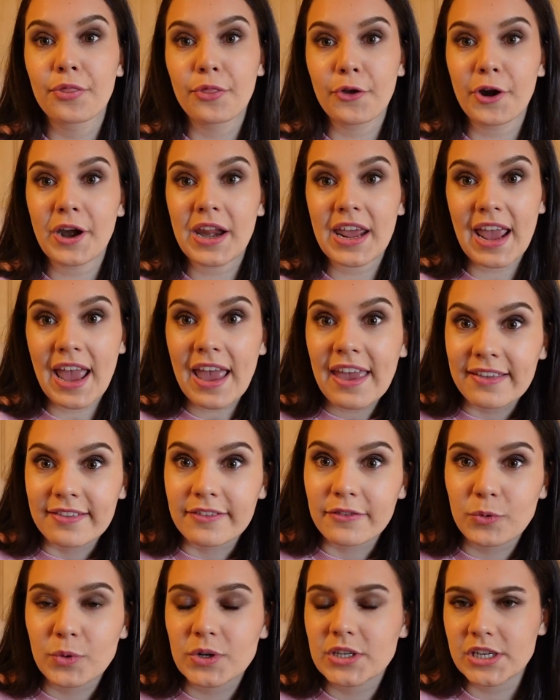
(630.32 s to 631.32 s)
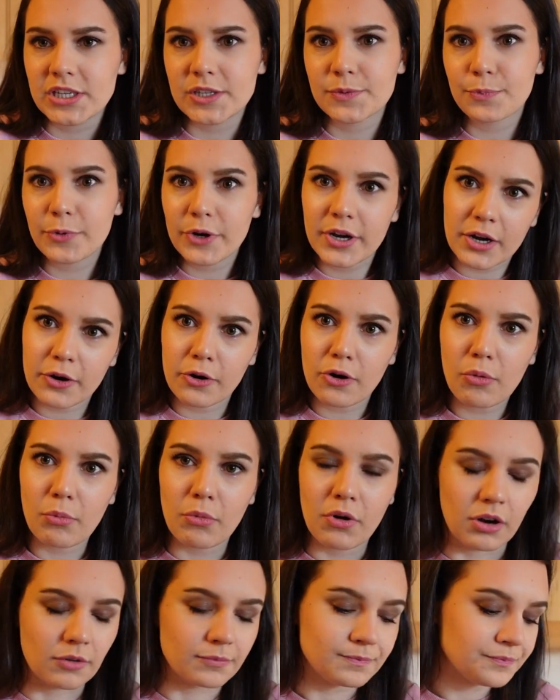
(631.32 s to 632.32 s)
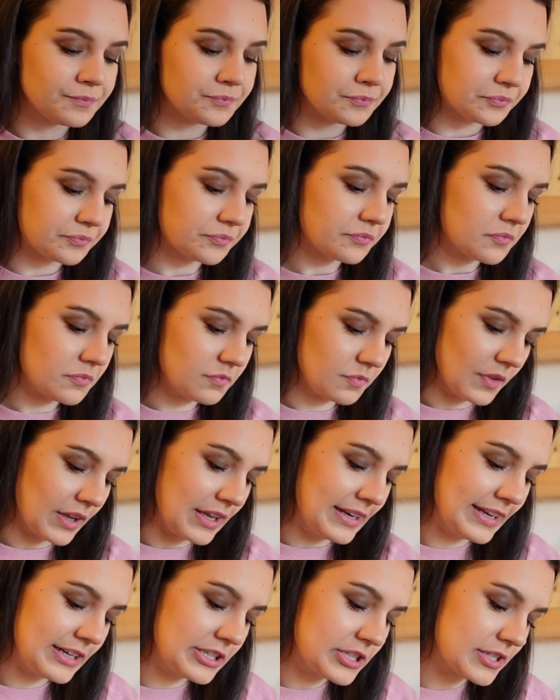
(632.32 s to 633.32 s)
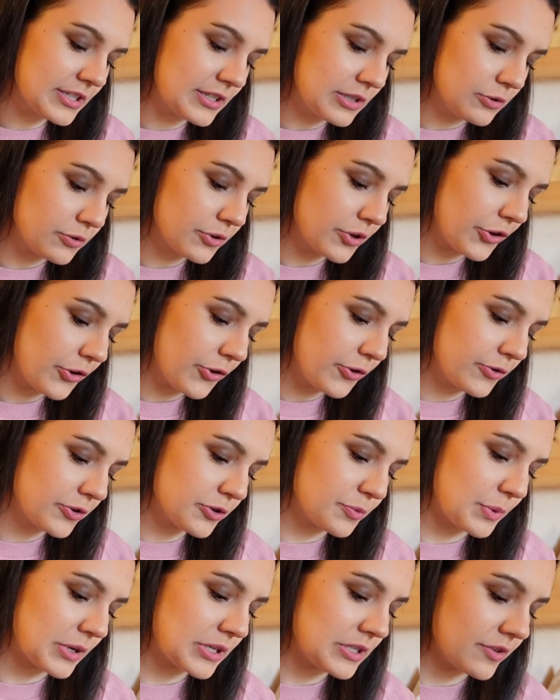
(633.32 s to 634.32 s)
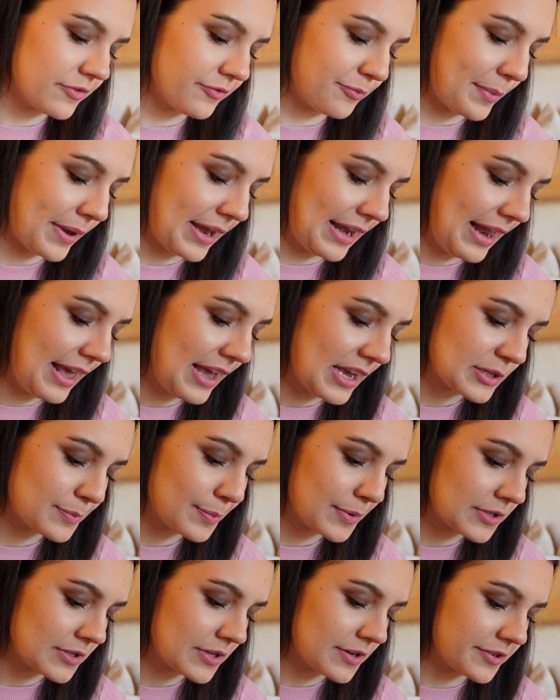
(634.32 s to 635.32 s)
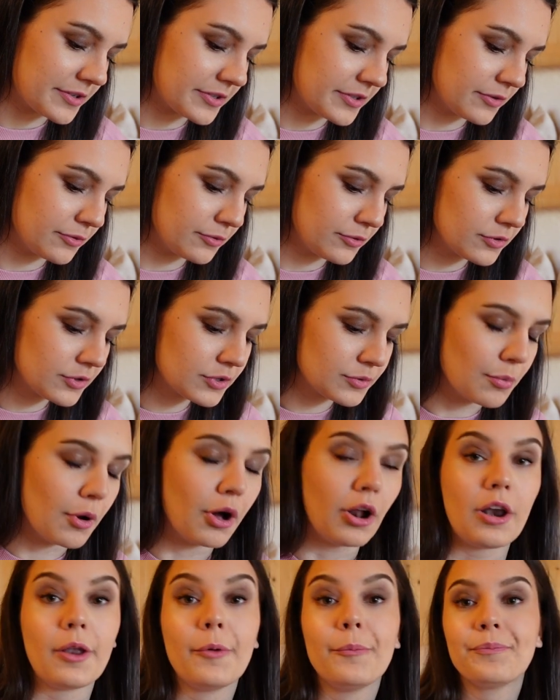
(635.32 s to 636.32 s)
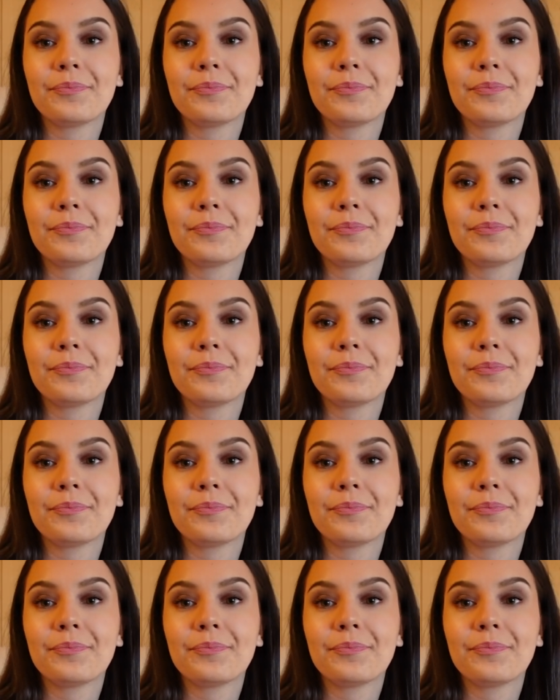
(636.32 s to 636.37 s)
38, which is pretty normal. They just look huge because of my legs, because they're so small.